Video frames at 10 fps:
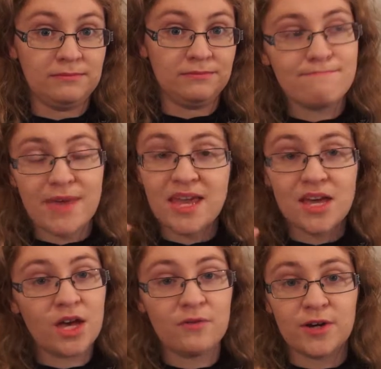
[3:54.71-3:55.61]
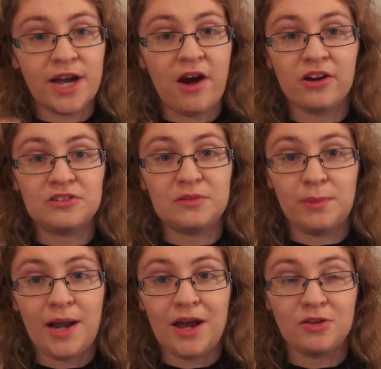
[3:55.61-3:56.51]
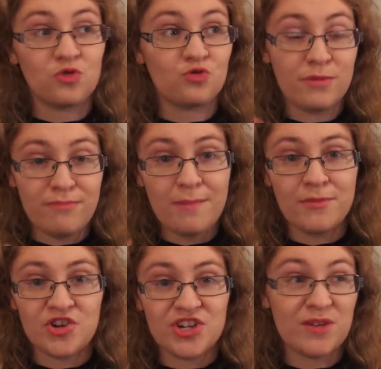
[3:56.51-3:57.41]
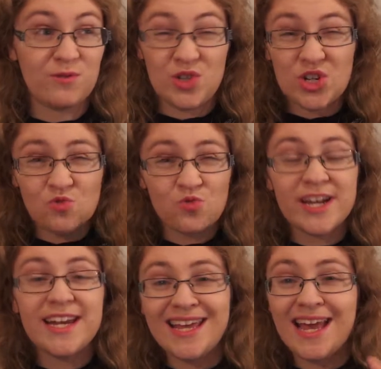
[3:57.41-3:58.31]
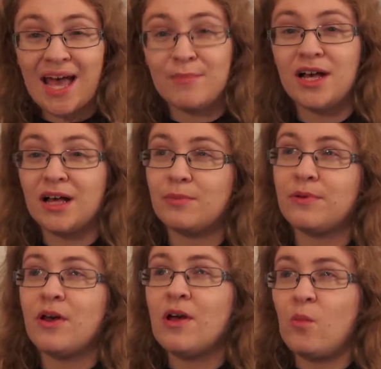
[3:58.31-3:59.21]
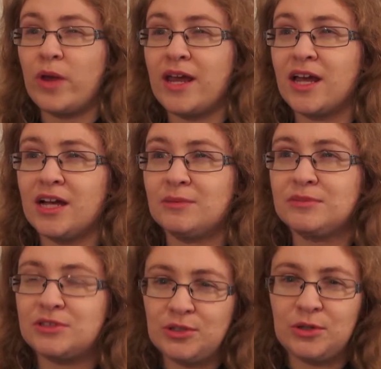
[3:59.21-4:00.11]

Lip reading: Make other characters and players remember your death. You can really ham it up when it comes to